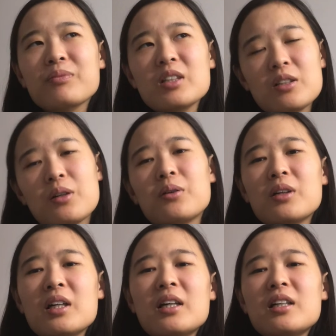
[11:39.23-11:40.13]

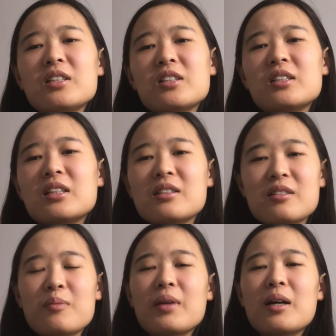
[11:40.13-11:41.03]
EGD is
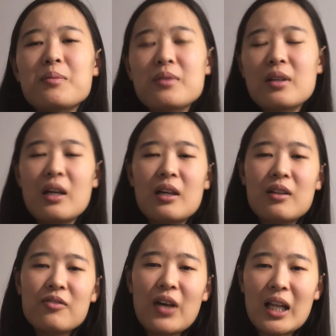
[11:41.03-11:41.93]
sometimes
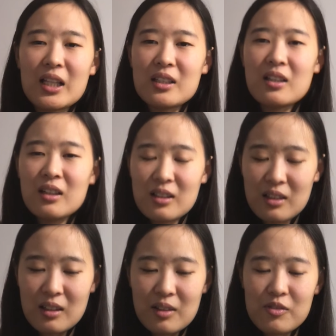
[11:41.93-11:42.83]
a valid
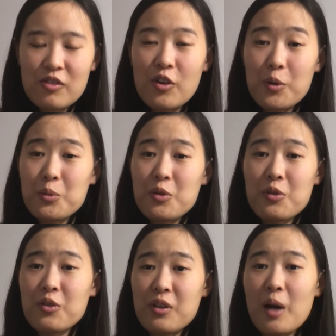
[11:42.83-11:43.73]
form
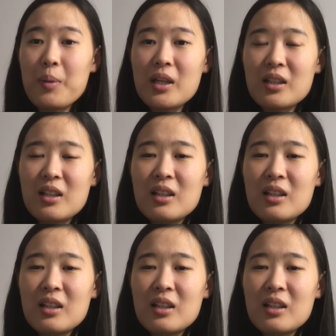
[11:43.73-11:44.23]
to stop it.